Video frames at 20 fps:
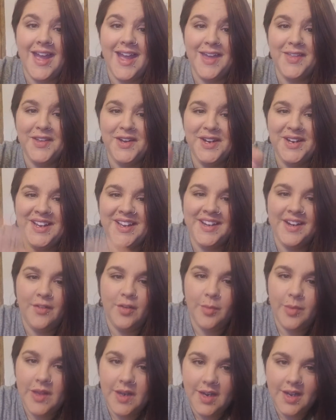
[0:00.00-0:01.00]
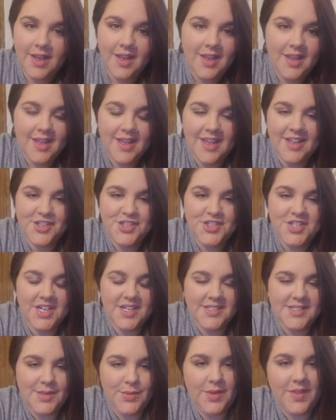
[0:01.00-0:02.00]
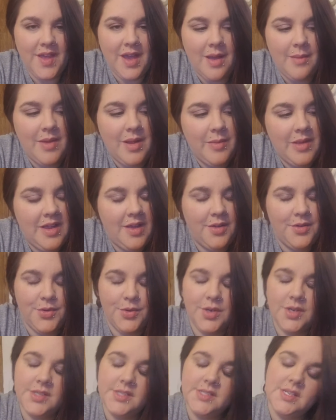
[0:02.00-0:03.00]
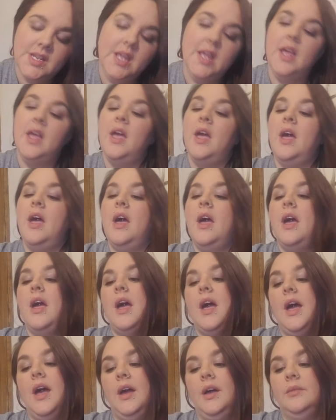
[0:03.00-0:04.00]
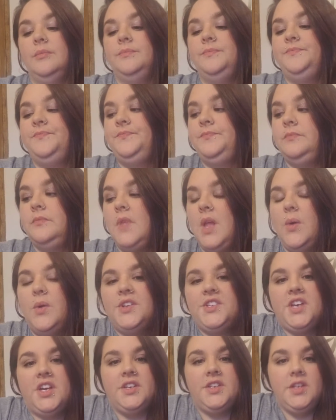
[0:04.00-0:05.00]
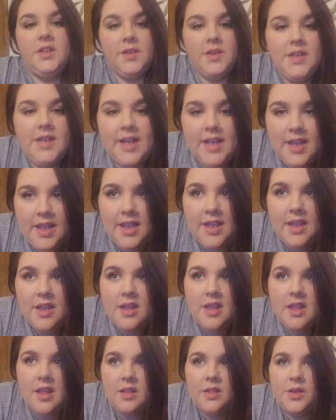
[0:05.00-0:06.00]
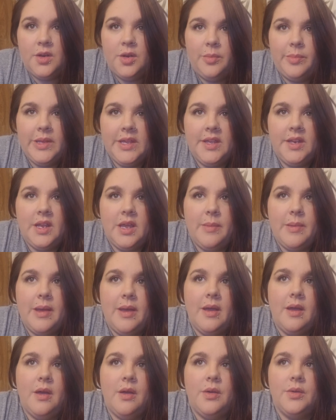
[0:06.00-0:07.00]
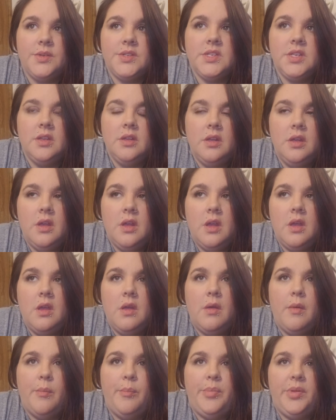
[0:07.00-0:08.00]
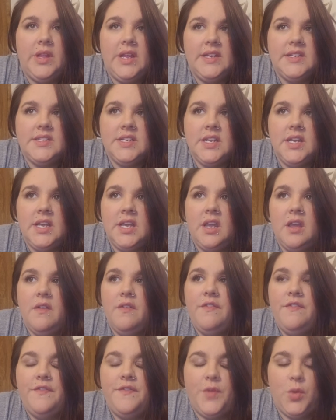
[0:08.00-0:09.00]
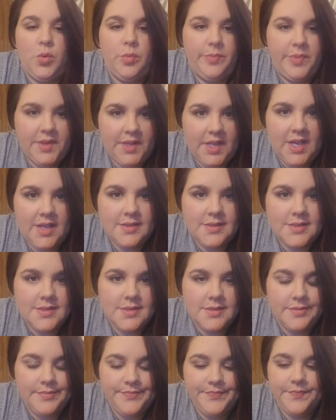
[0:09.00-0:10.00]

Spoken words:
Hi there again, everybody. It's Tracy with Hot Mama Outdoors. I want to talk to you today a little bit about planting food plots.